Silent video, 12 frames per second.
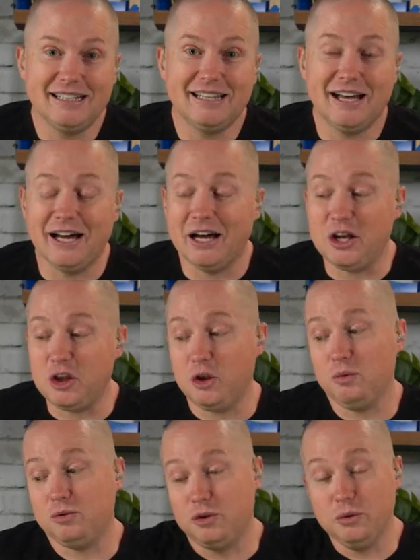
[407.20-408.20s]
Uh,
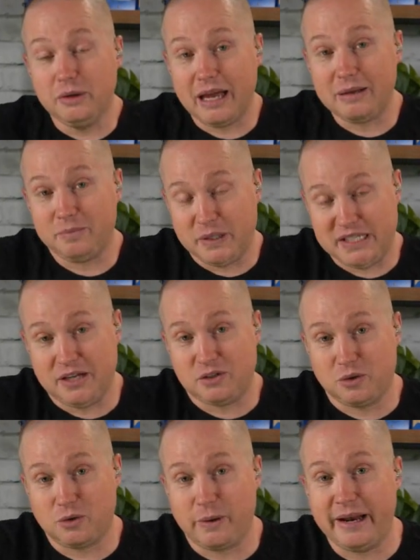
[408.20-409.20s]
you do get
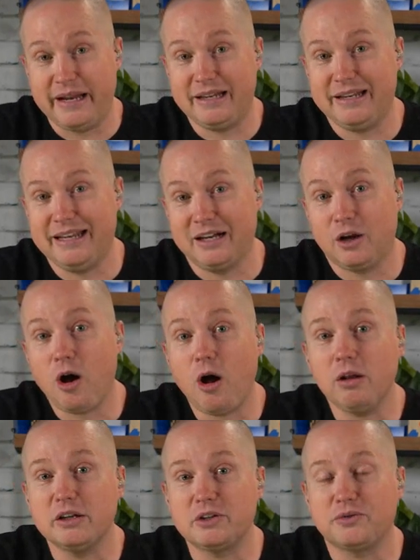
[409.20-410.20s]
potential credit in
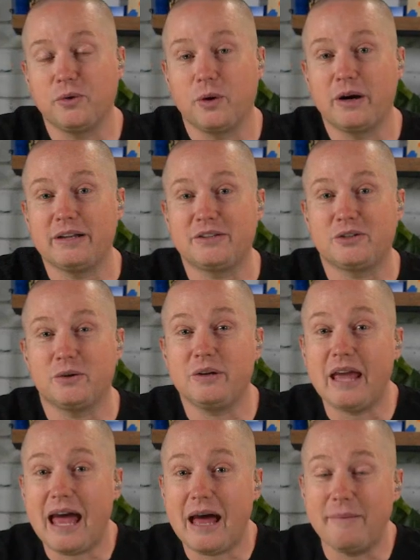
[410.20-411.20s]
college for it. And so,
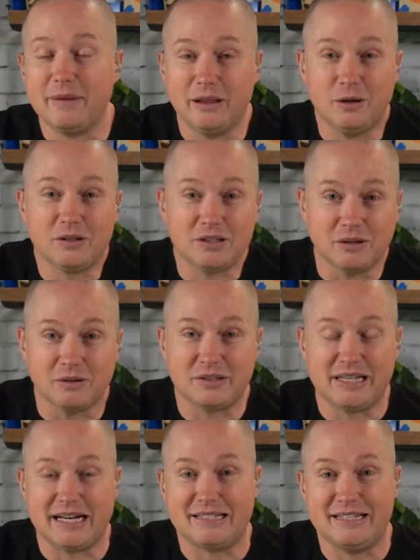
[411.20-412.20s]
yeah, it looks a little
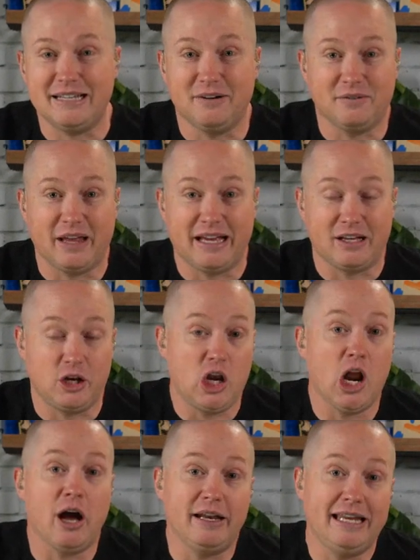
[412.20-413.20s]
sexy of like
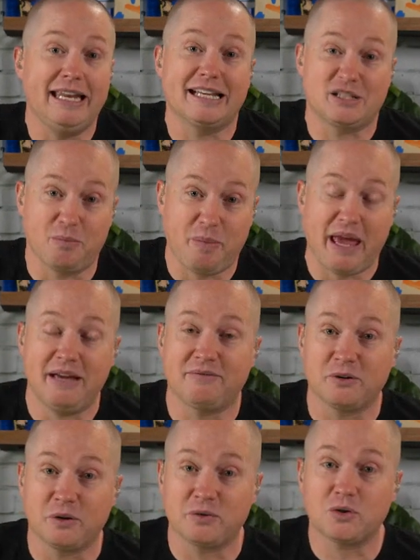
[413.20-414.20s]
not needing to pay
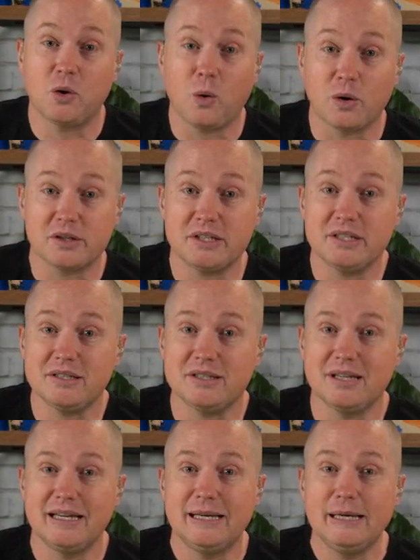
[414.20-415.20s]
for those
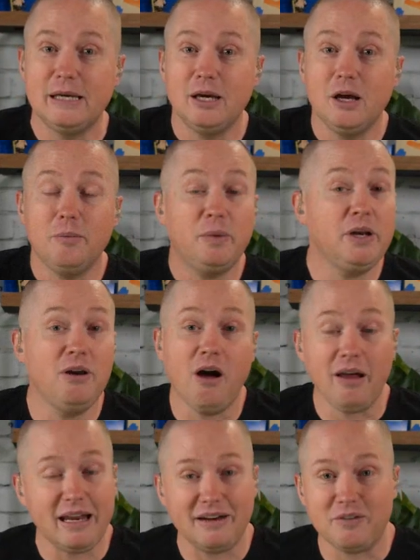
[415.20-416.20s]
courses, but
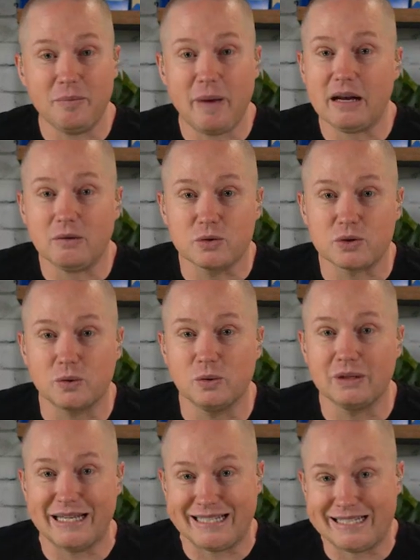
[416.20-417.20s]
not every medical
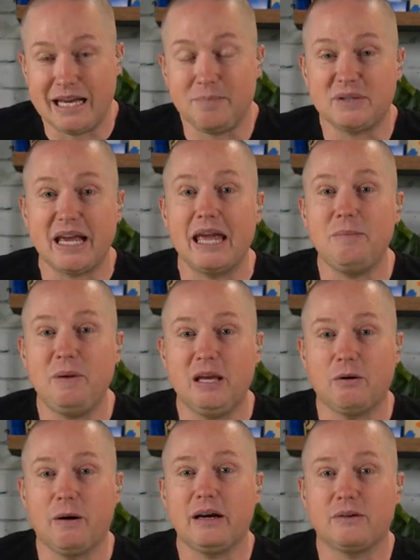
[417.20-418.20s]
school accepts
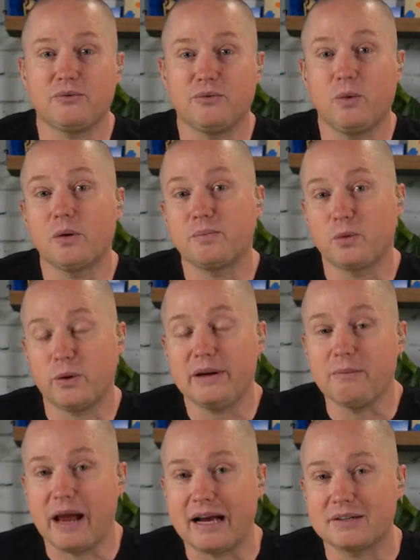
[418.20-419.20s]
AP credit for
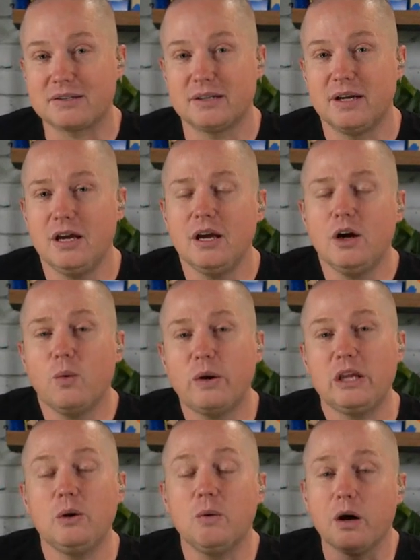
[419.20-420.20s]
prereqs.
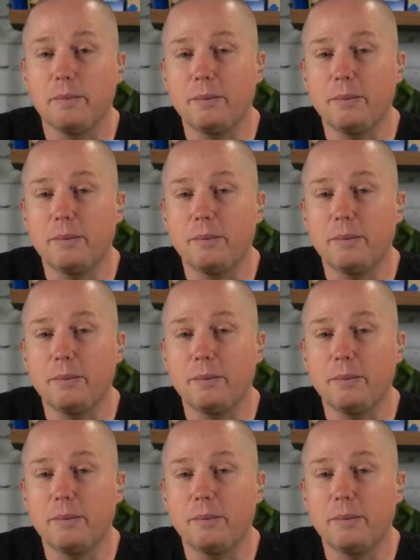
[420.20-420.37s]
When you were